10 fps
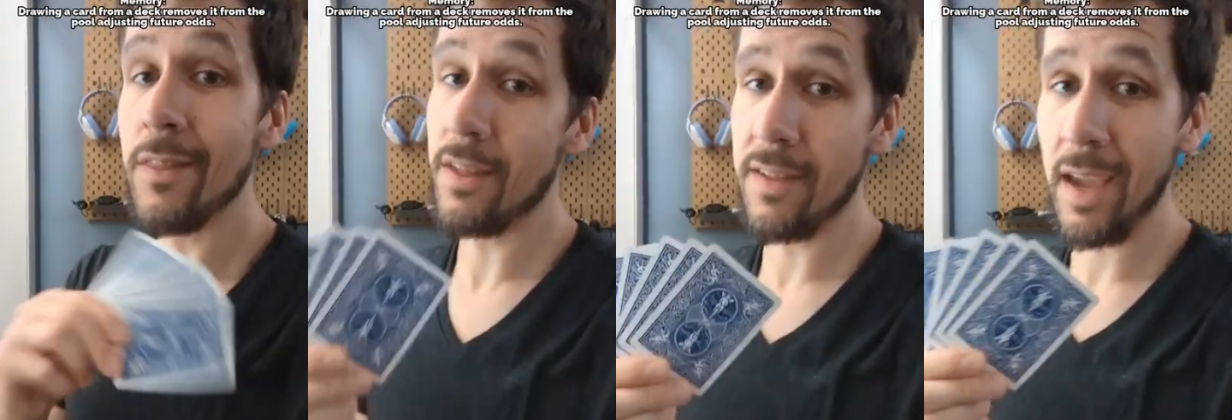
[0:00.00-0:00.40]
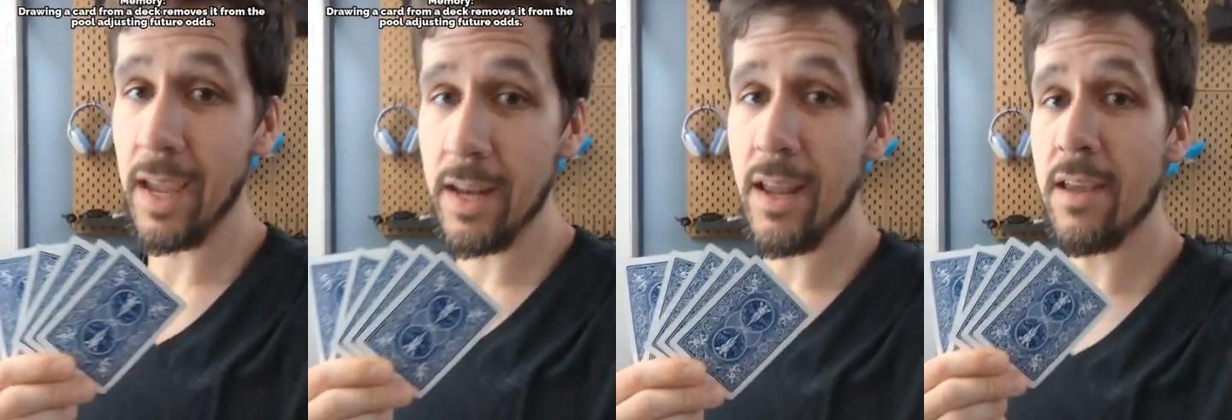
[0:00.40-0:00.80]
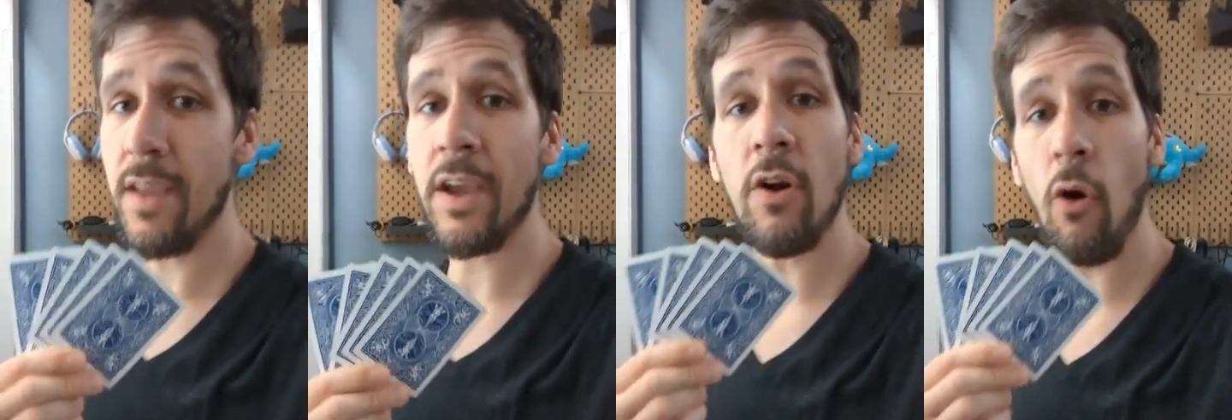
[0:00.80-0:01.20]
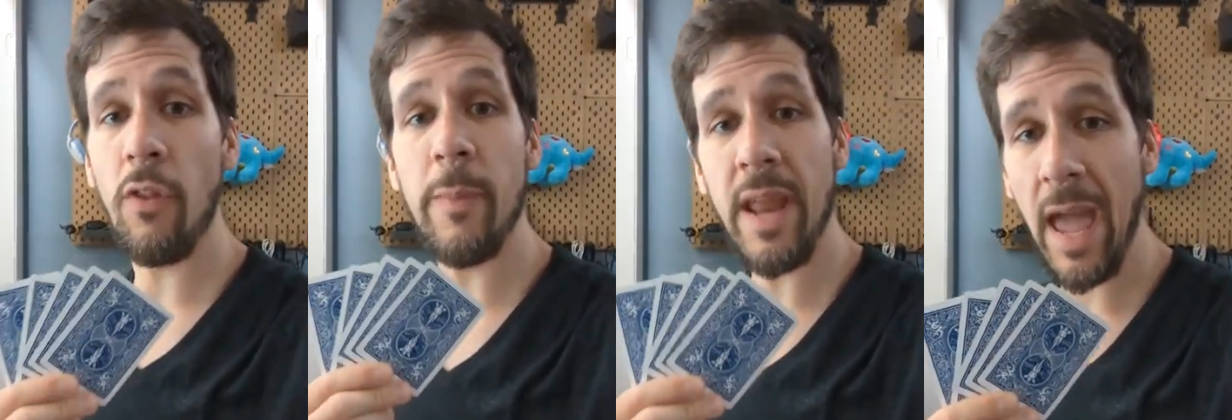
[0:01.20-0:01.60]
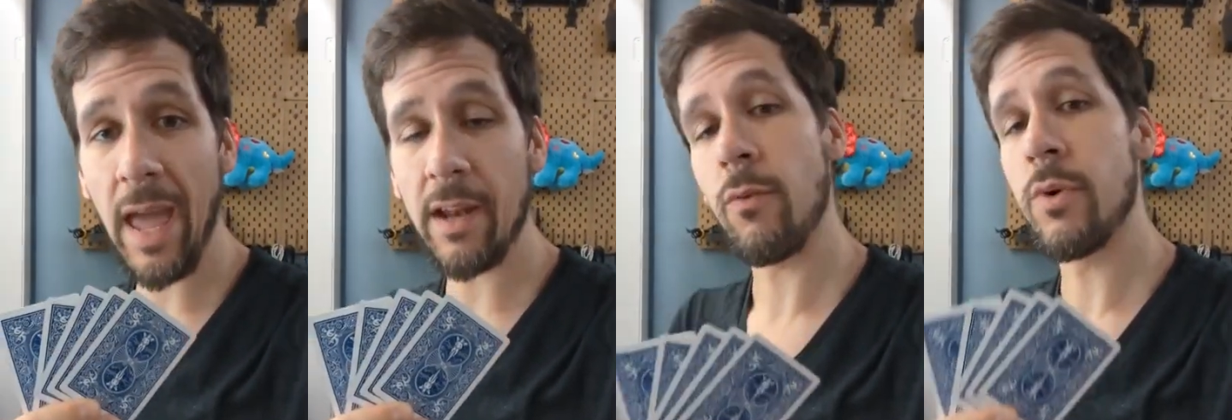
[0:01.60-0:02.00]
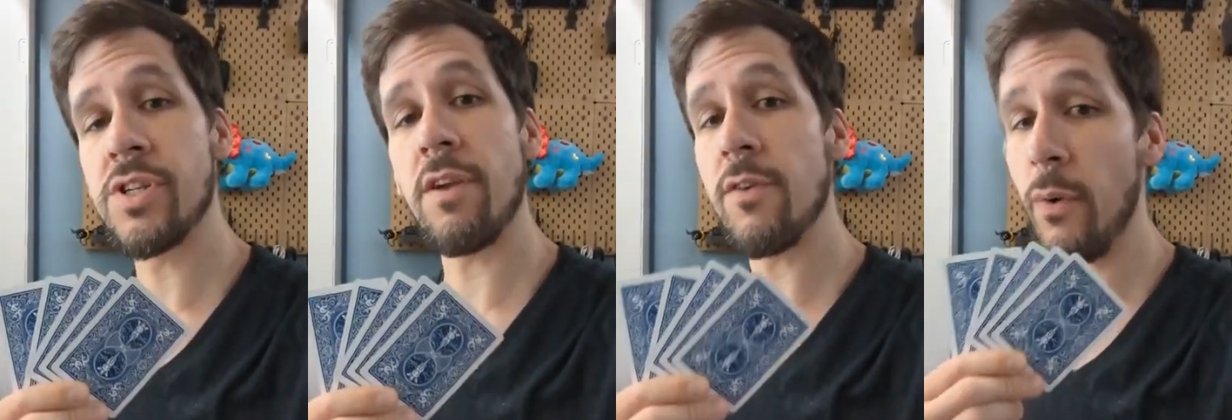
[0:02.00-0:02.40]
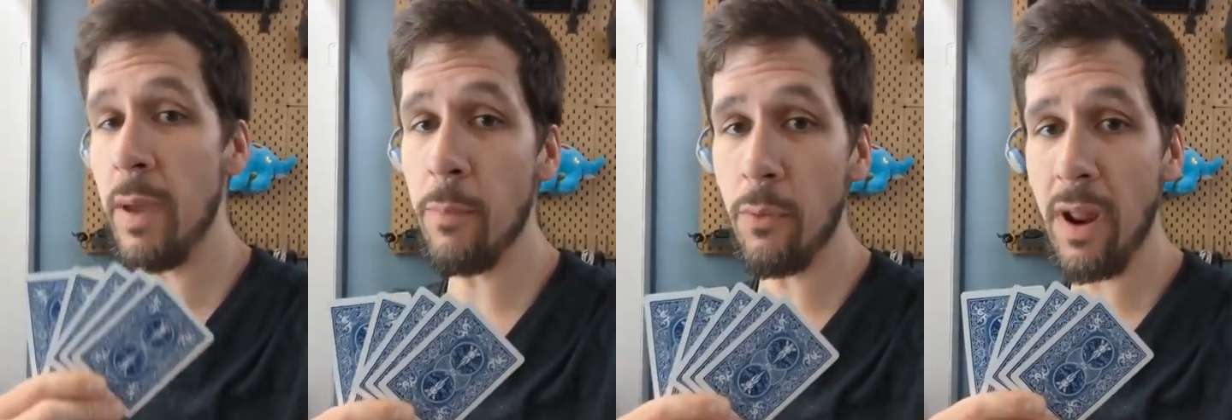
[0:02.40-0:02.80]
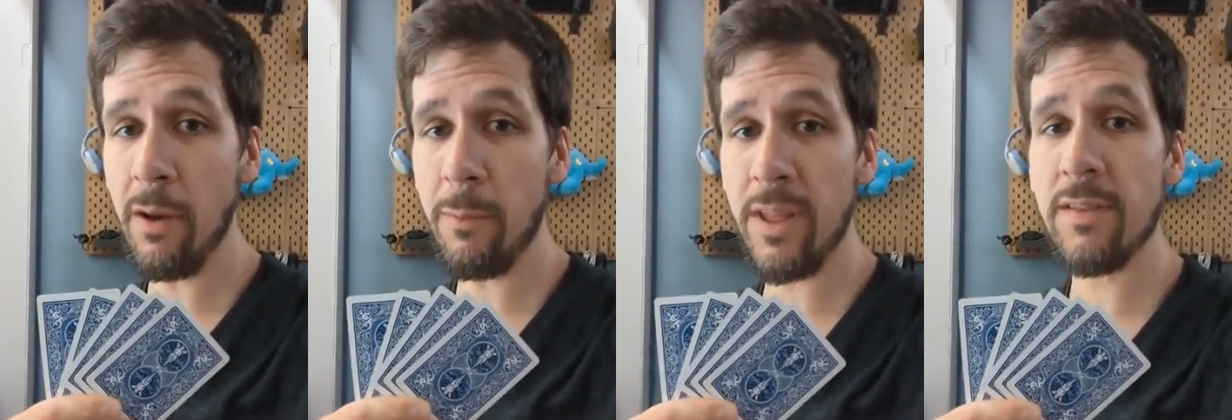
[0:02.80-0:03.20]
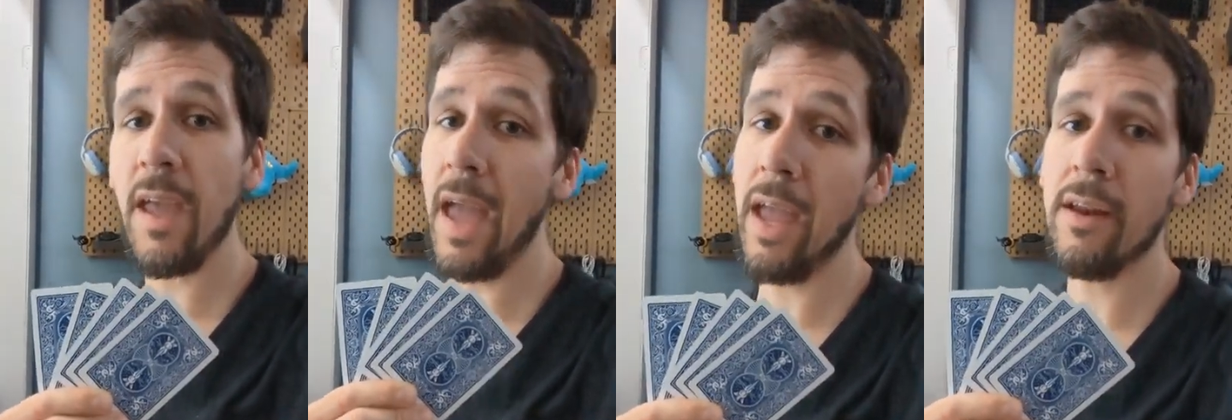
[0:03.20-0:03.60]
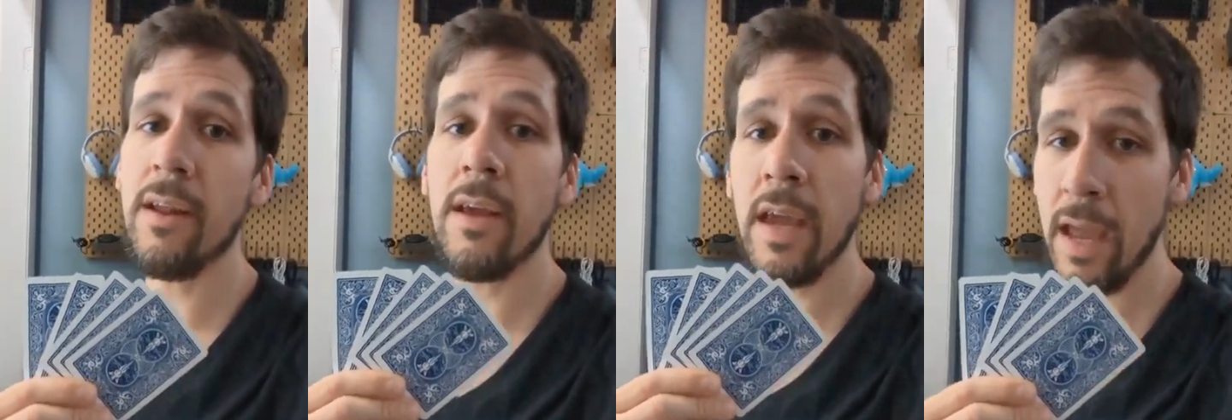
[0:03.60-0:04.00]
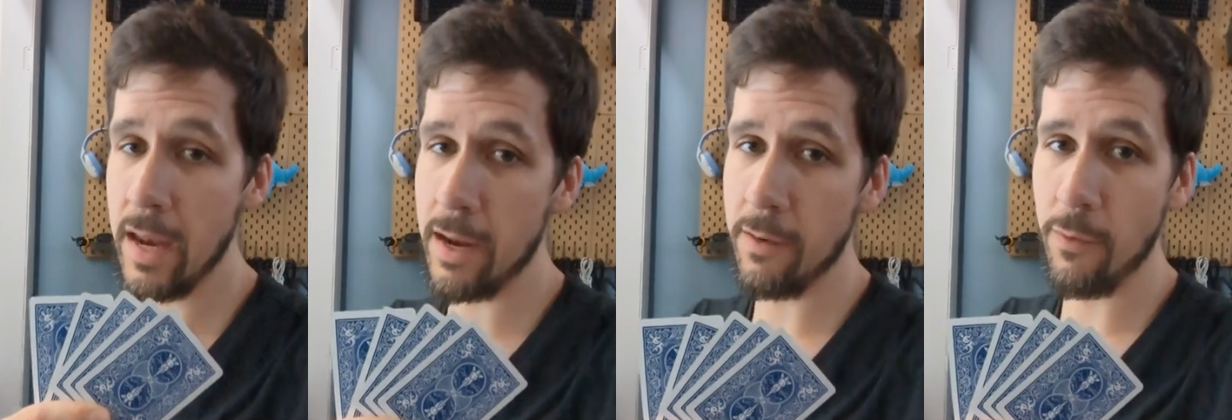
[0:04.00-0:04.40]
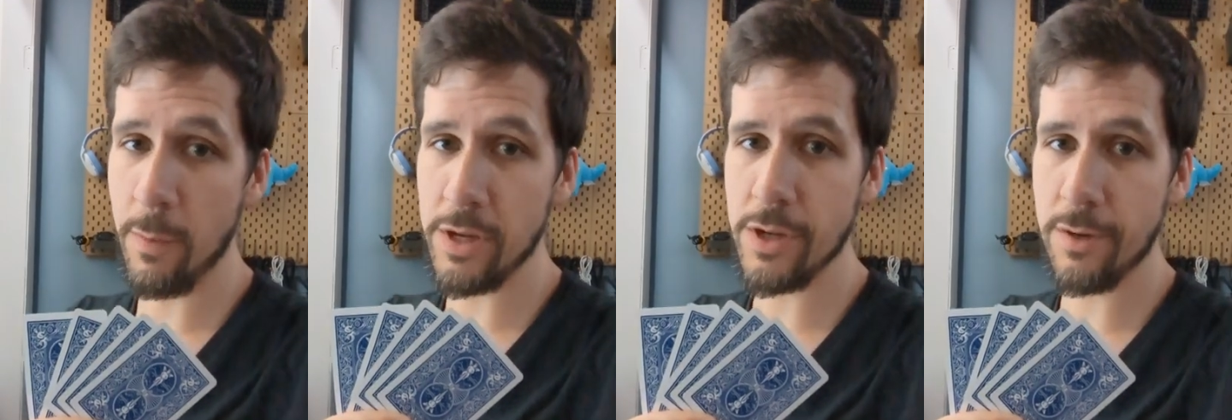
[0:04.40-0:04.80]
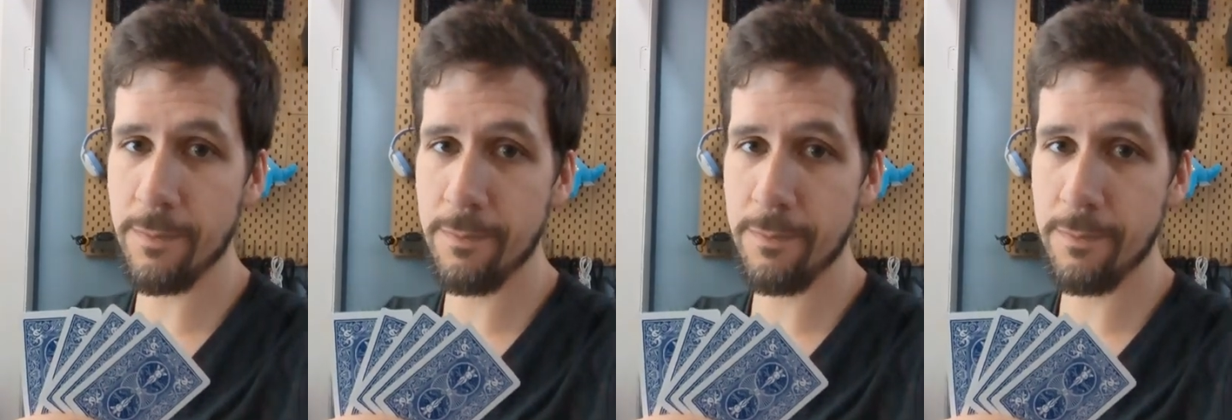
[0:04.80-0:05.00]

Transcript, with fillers: The second is they can hold them in a hand, which gives you input randomness and hidden information.